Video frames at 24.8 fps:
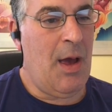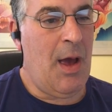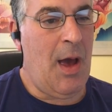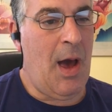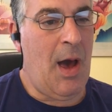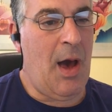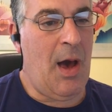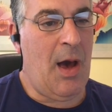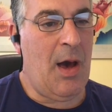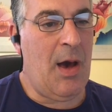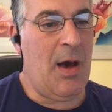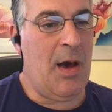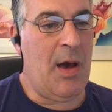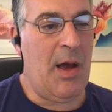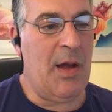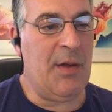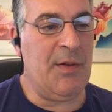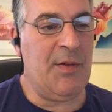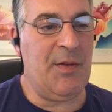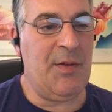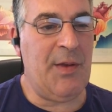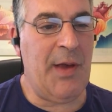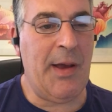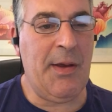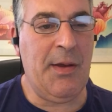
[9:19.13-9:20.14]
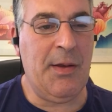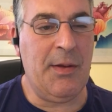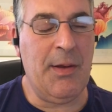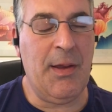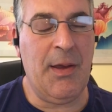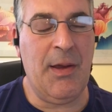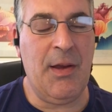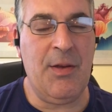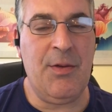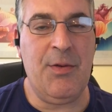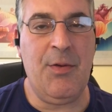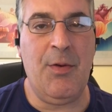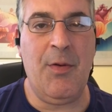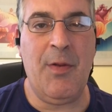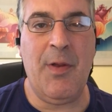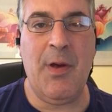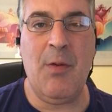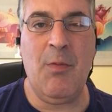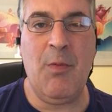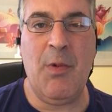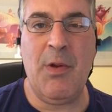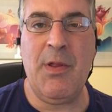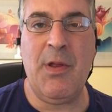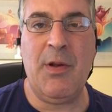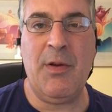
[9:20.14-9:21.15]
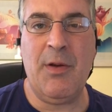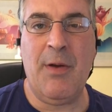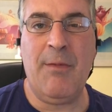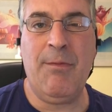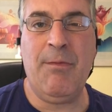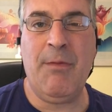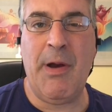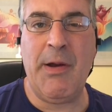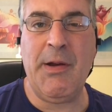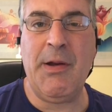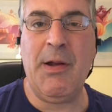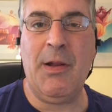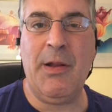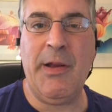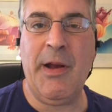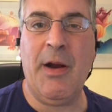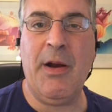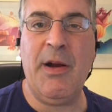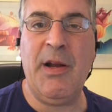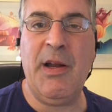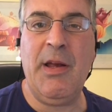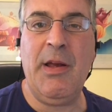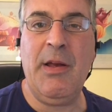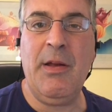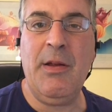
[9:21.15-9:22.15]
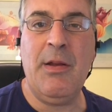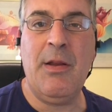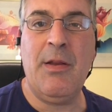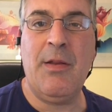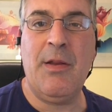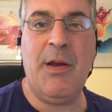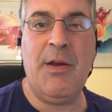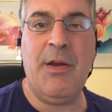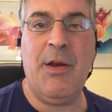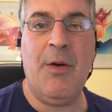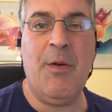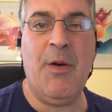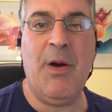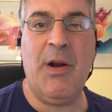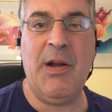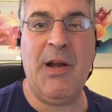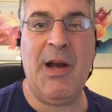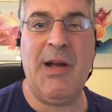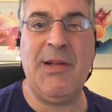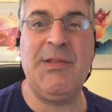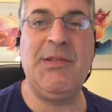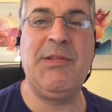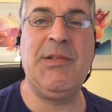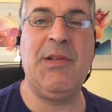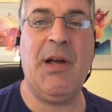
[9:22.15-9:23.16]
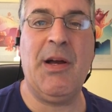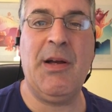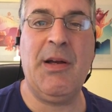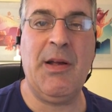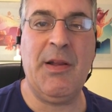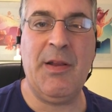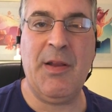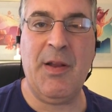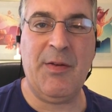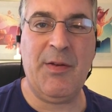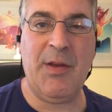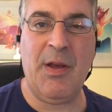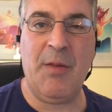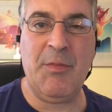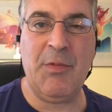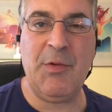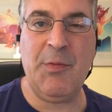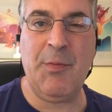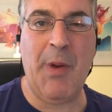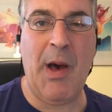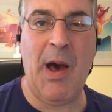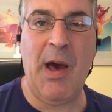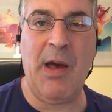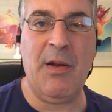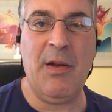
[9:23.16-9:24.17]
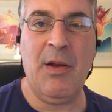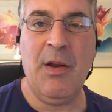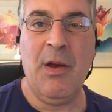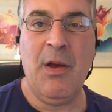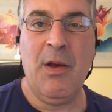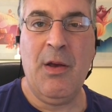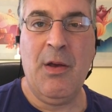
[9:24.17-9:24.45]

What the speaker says: And secondly, do them with enough regularity that you are not stuck in the same spot.